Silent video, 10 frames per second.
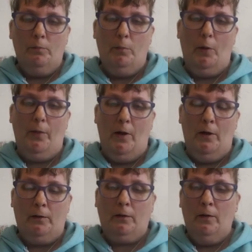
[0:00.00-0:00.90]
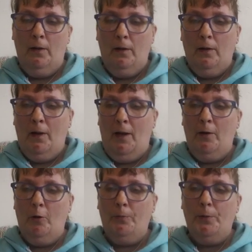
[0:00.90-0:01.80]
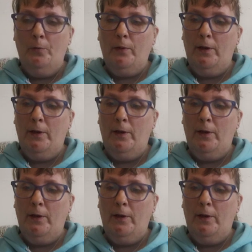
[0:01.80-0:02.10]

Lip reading: Mother, I hope you